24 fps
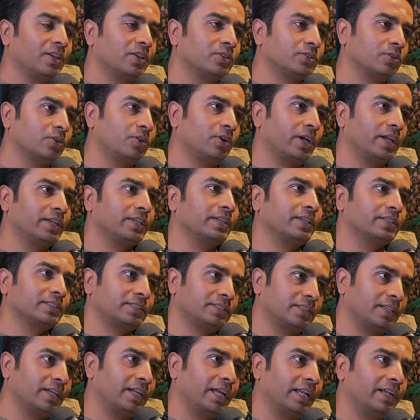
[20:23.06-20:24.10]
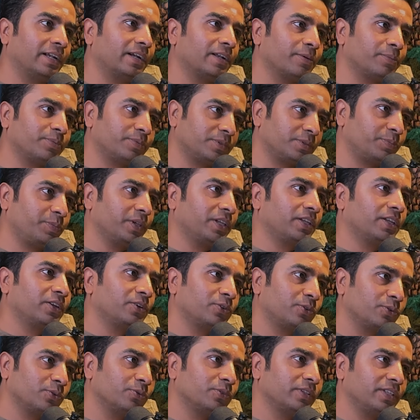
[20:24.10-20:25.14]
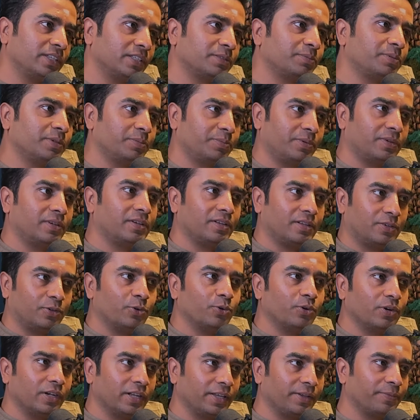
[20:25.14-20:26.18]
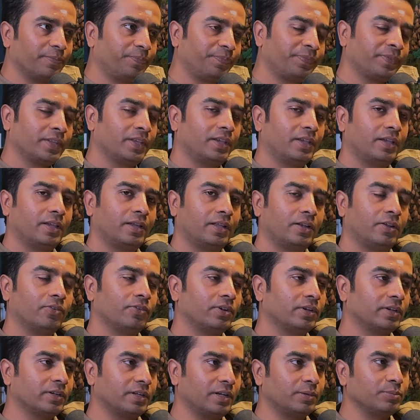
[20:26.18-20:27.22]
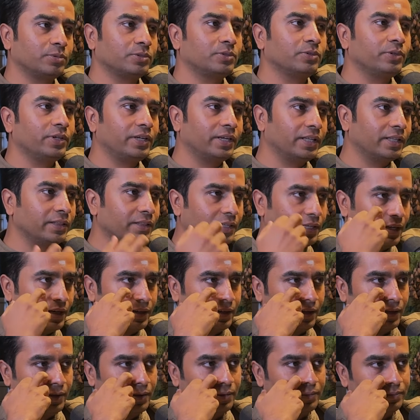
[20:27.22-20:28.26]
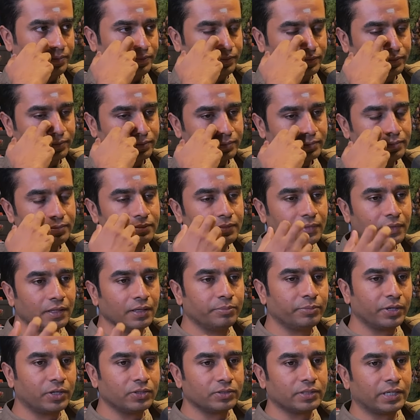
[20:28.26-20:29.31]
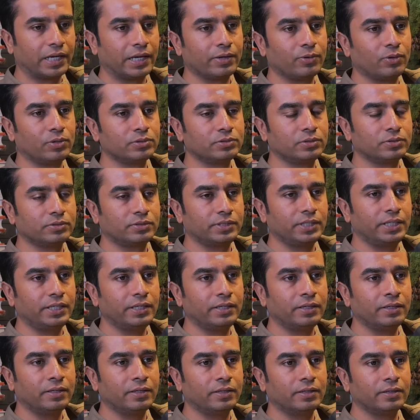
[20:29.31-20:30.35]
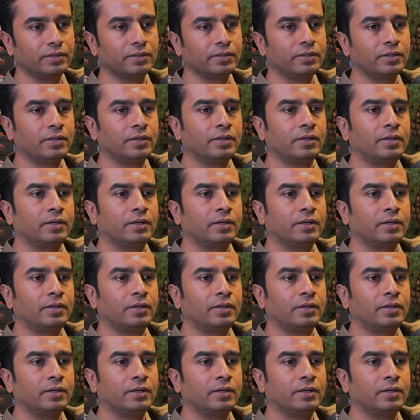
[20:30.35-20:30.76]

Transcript: So I ended up speaking to these people only. Now, when it comes to Indian theatre, because I have also seen.